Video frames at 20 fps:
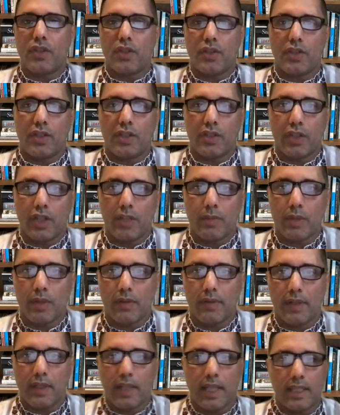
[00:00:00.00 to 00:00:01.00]
in terms of
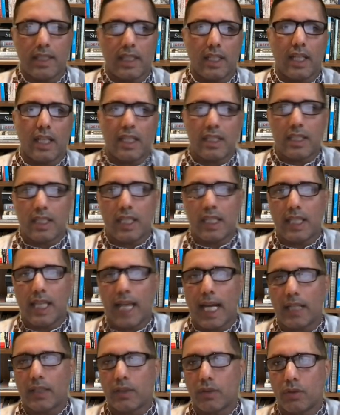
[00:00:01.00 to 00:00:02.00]
uh, that's a non-state
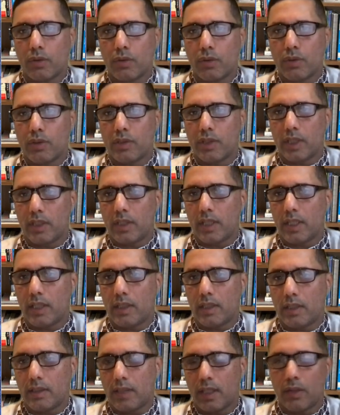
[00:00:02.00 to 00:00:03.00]
actor who is a, te
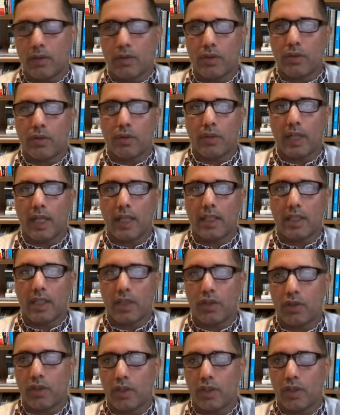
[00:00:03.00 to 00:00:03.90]
a terrorist organization